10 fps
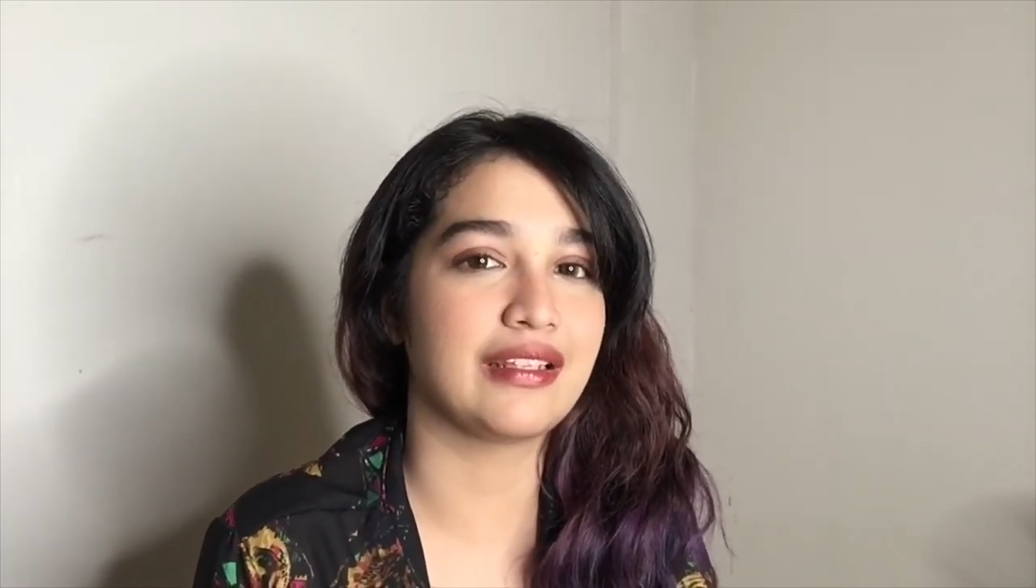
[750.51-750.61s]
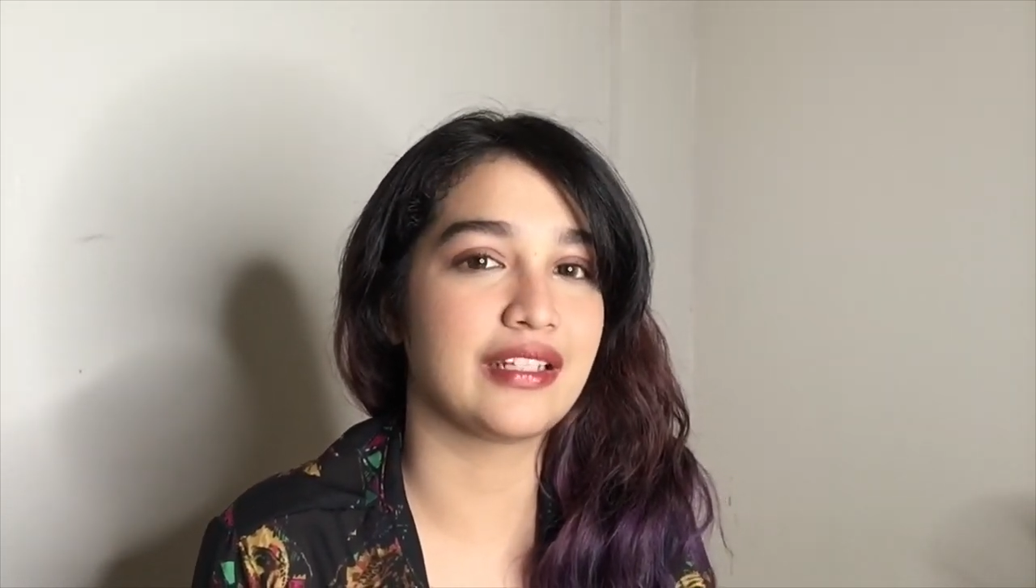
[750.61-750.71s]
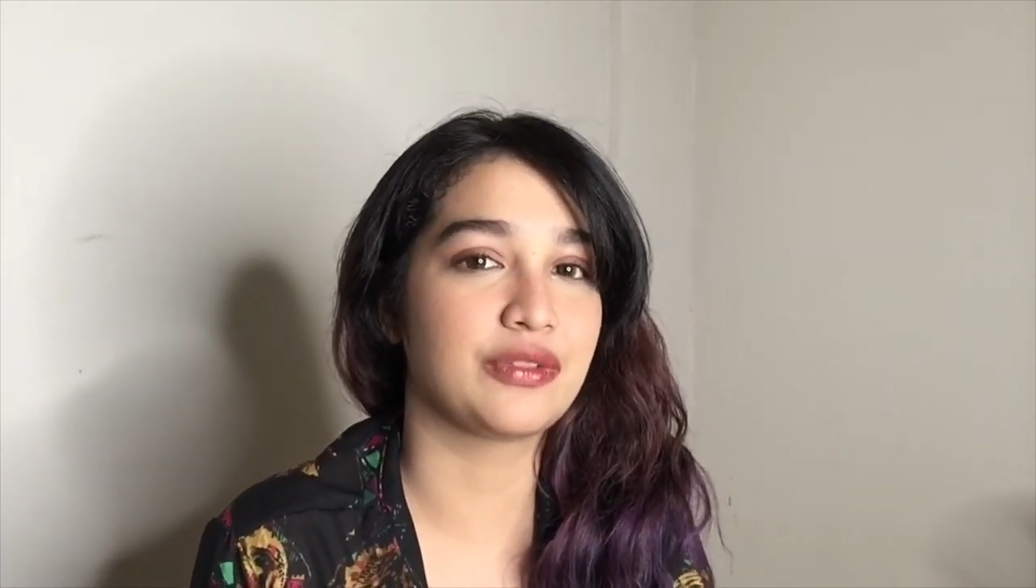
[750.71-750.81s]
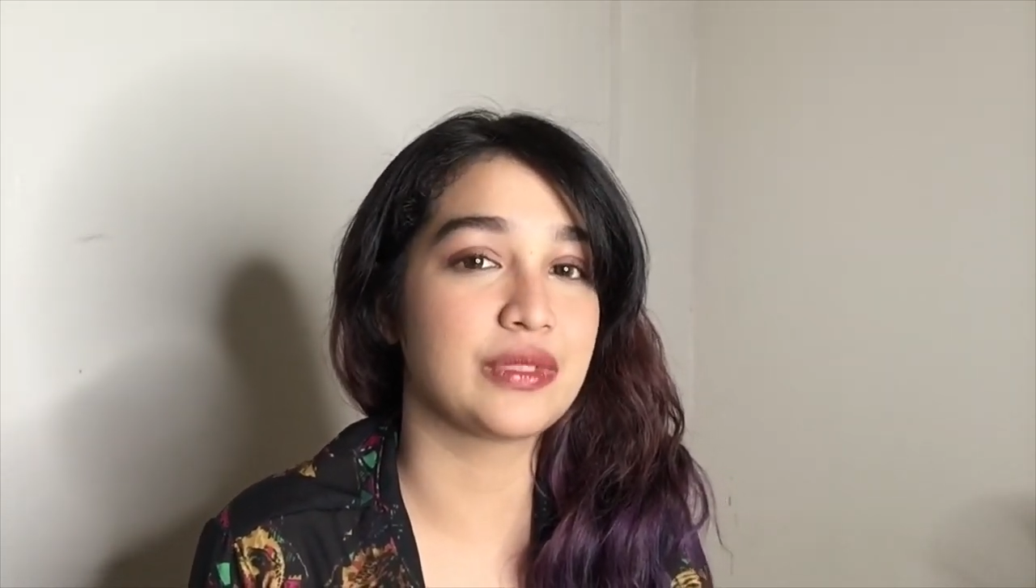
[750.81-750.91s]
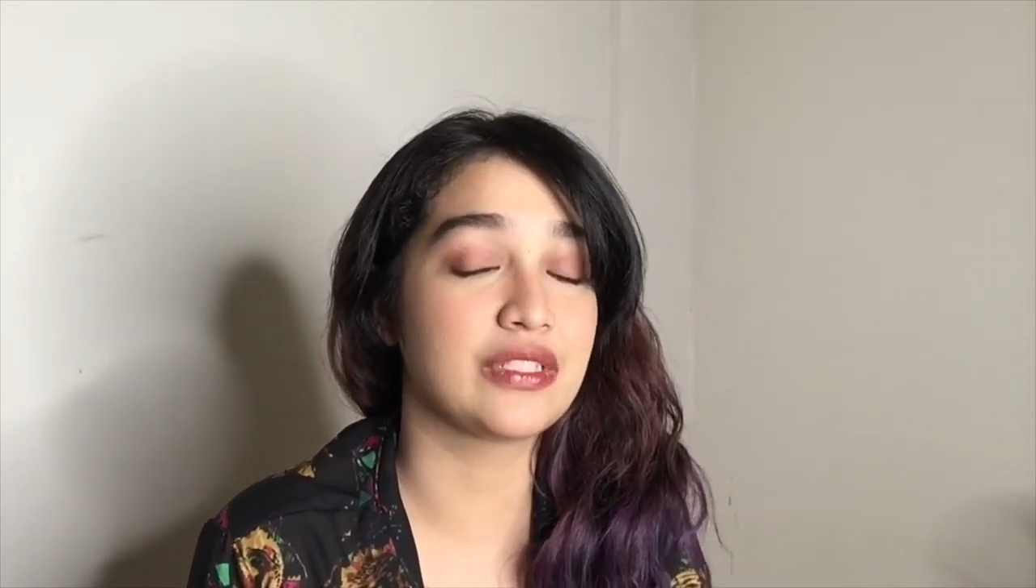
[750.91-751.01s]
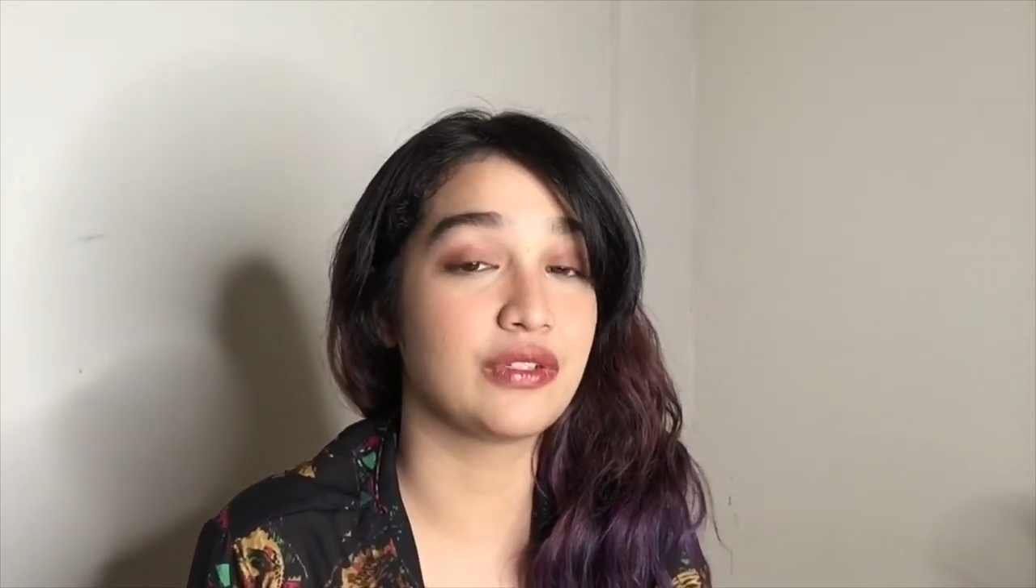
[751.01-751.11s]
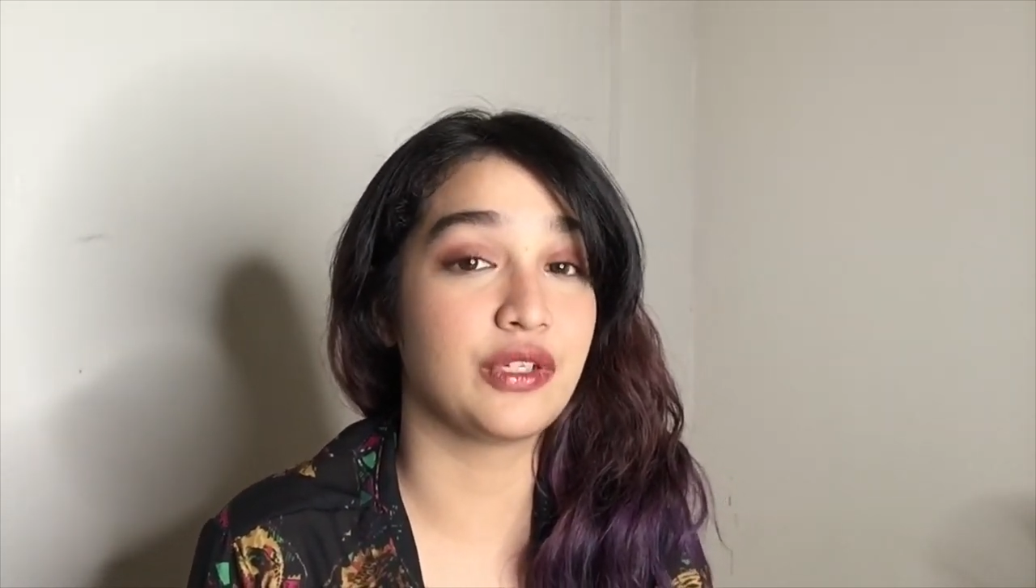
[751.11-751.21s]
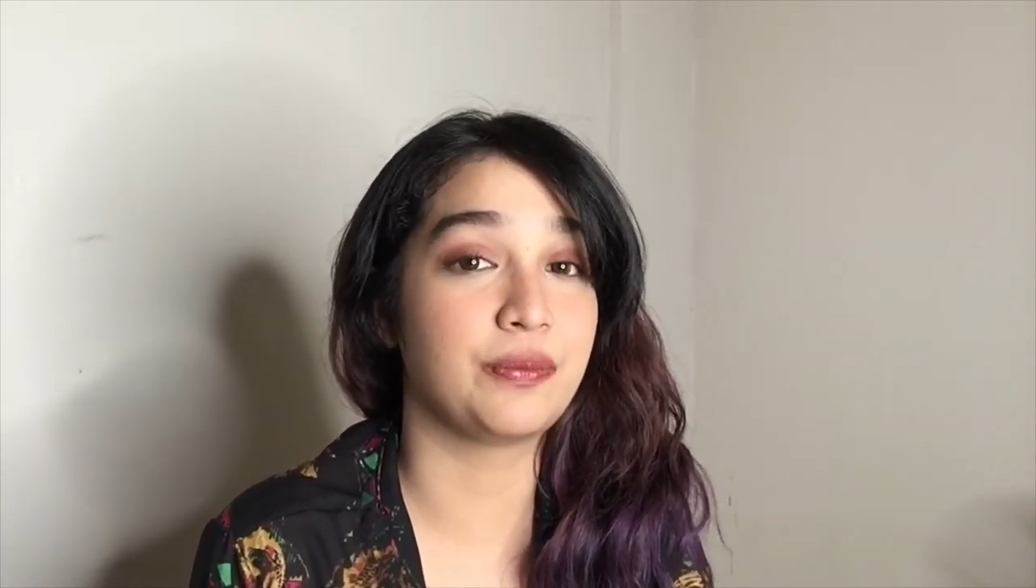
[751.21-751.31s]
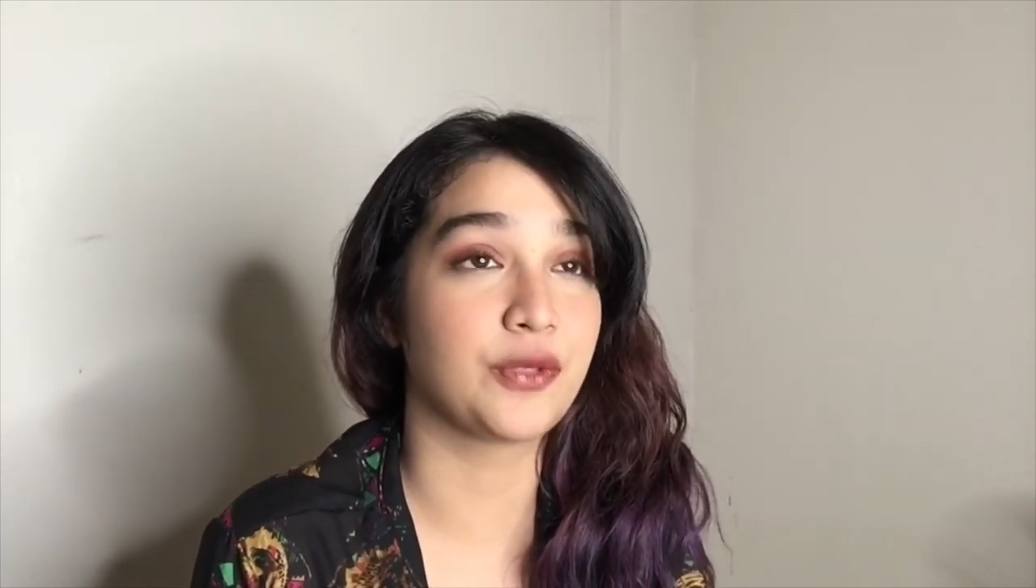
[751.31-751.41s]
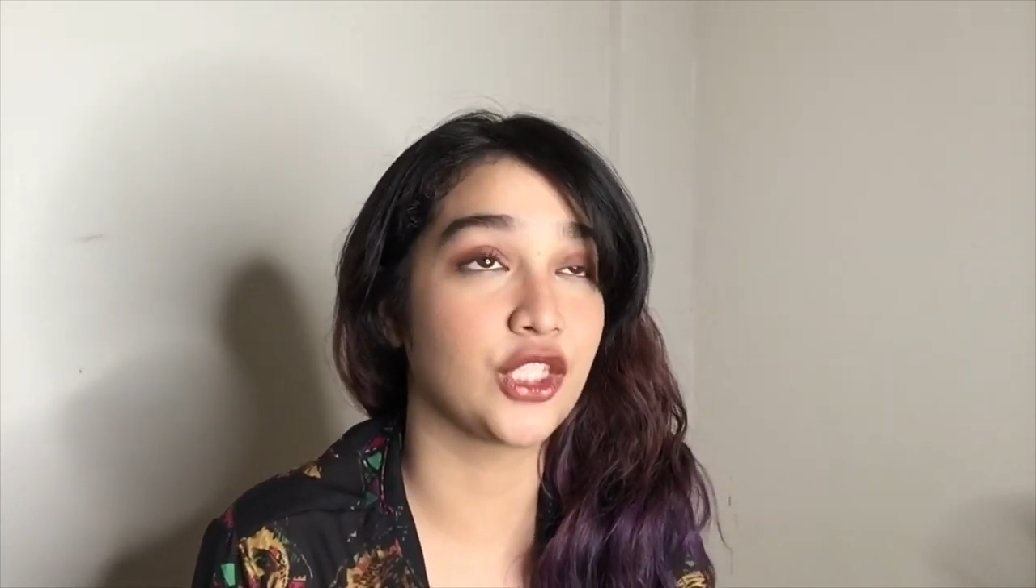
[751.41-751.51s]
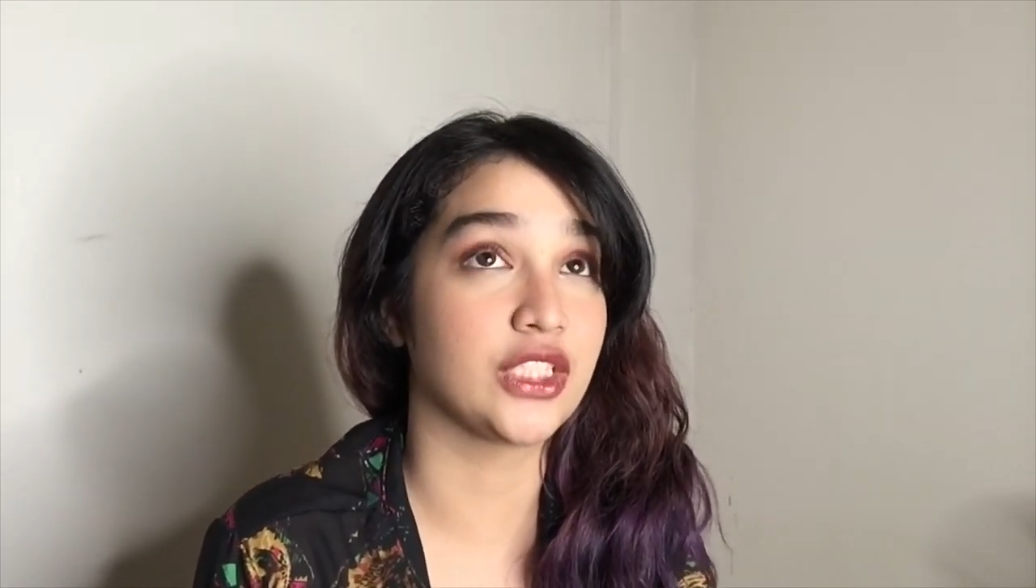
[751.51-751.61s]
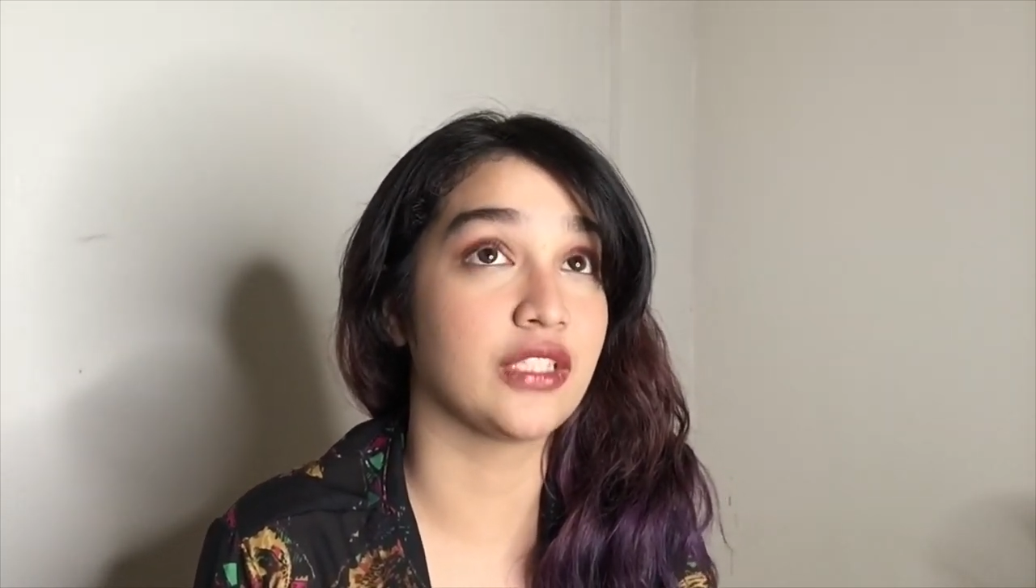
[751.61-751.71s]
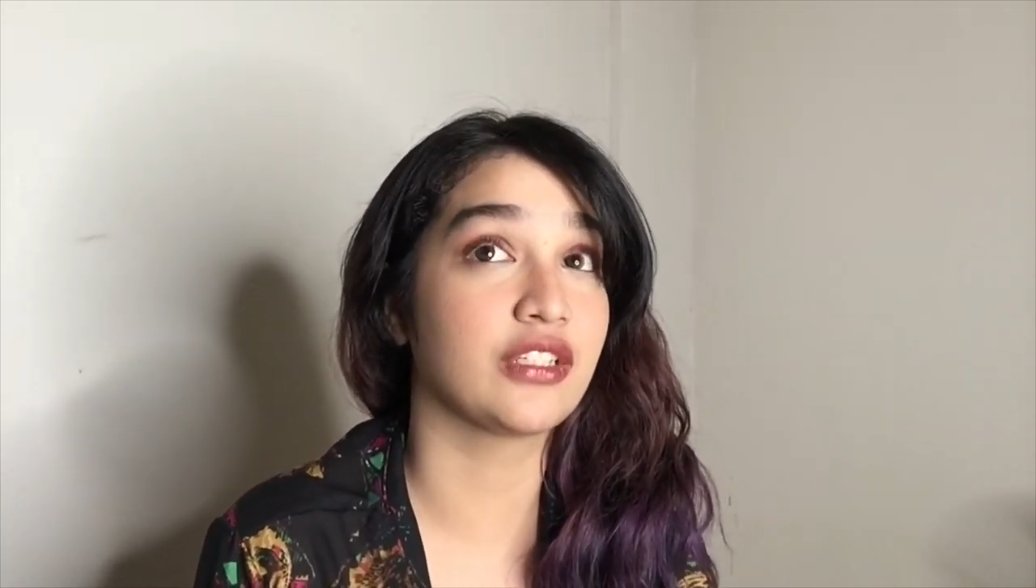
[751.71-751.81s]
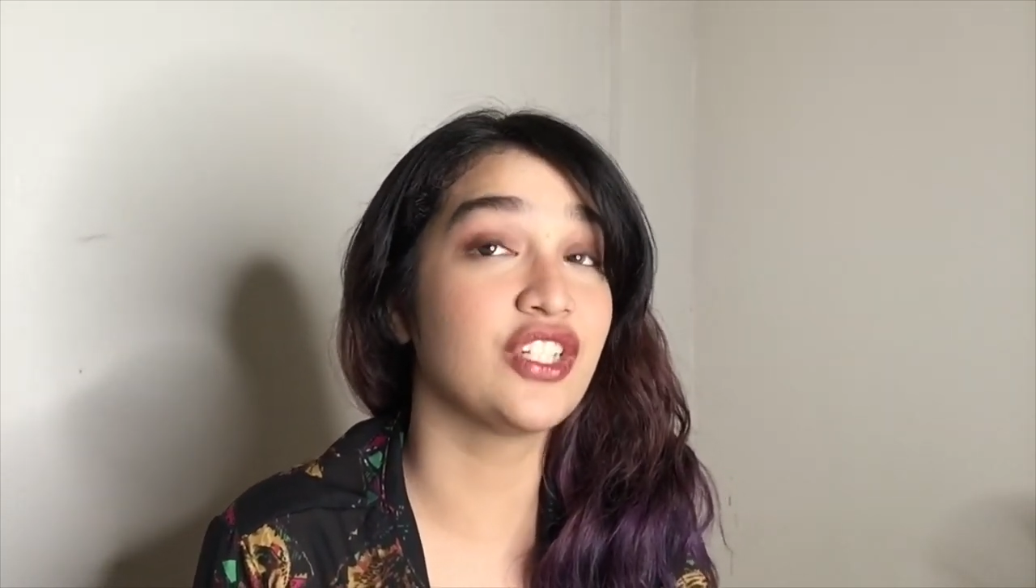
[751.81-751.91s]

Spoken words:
that it was a good product